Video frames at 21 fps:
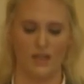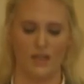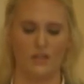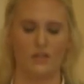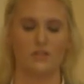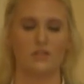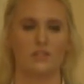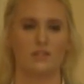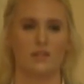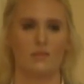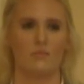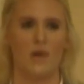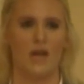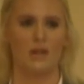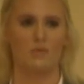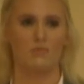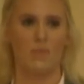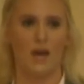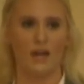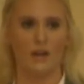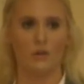that uses a
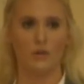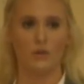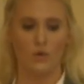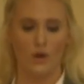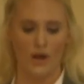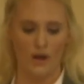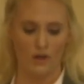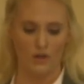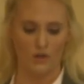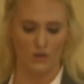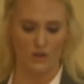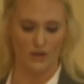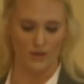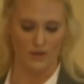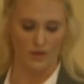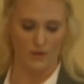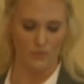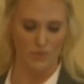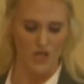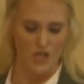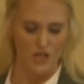mathematical
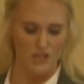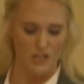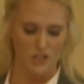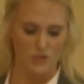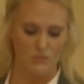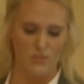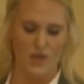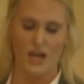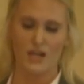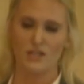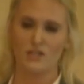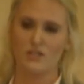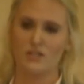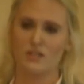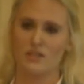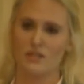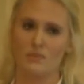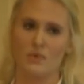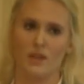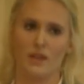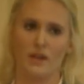algorithm to match the
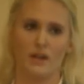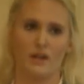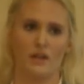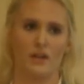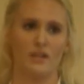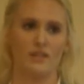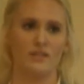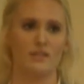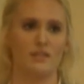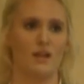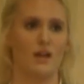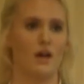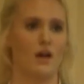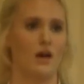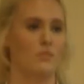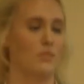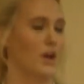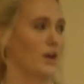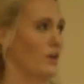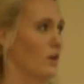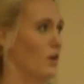similarities
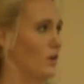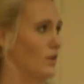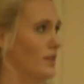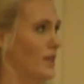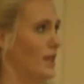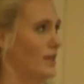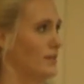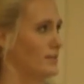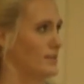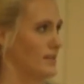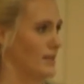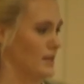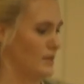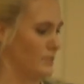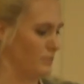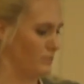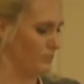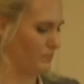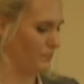on the head stamp.